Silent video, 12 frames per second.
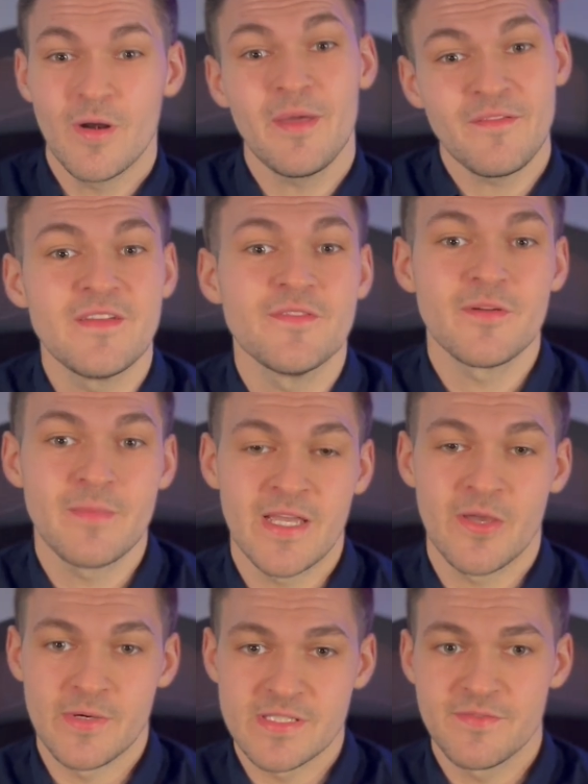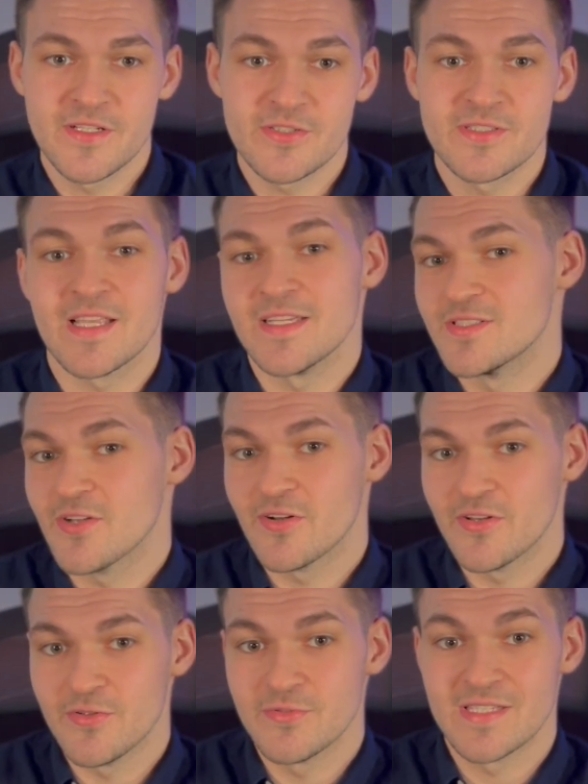of my favorite macOS features that I
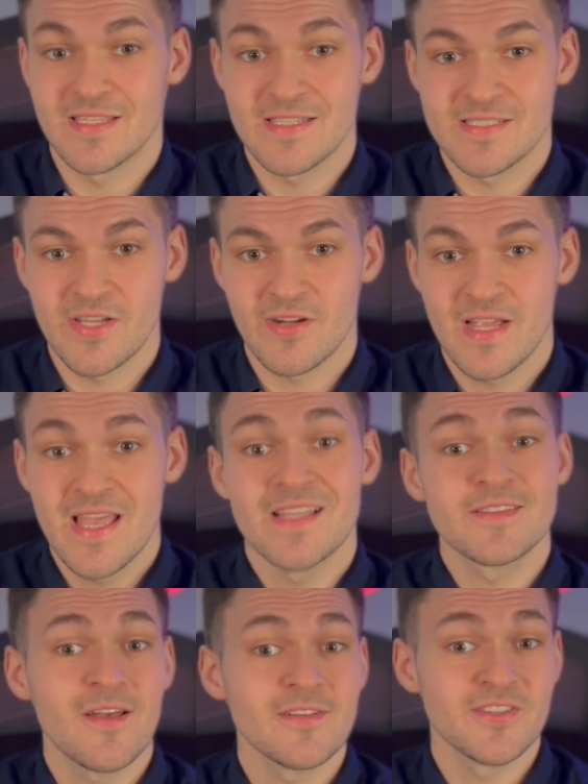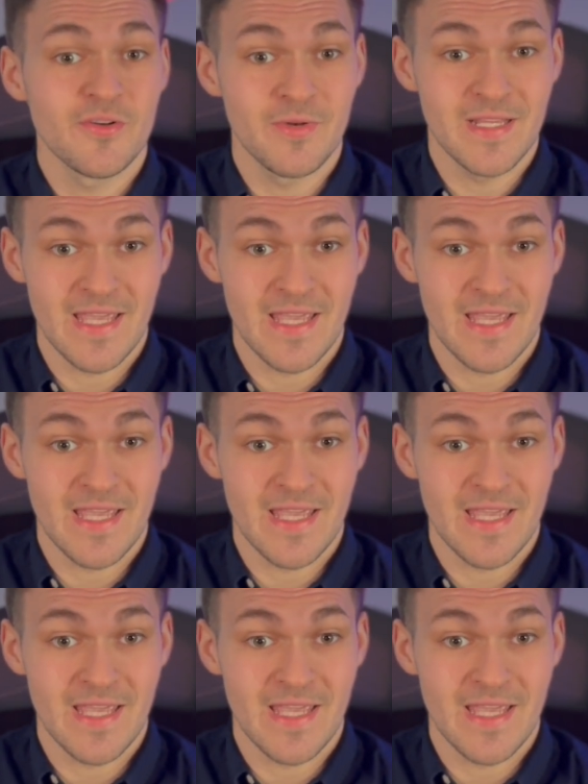started using this year is Continuity